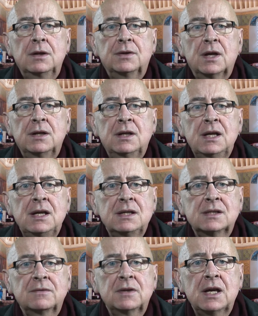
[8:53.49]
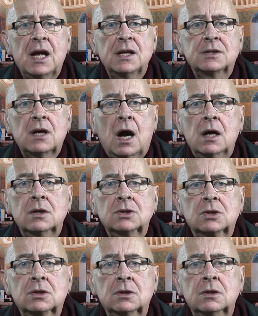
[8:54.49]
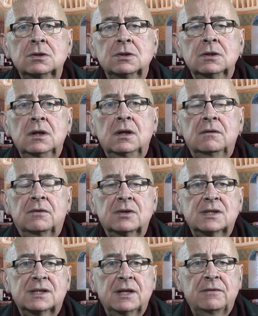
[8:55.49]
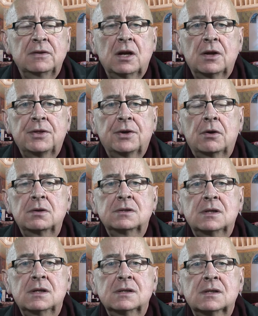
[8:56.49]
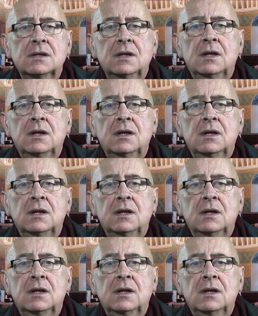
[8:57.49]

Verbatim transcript: the needs of the entire church, for civil authorities,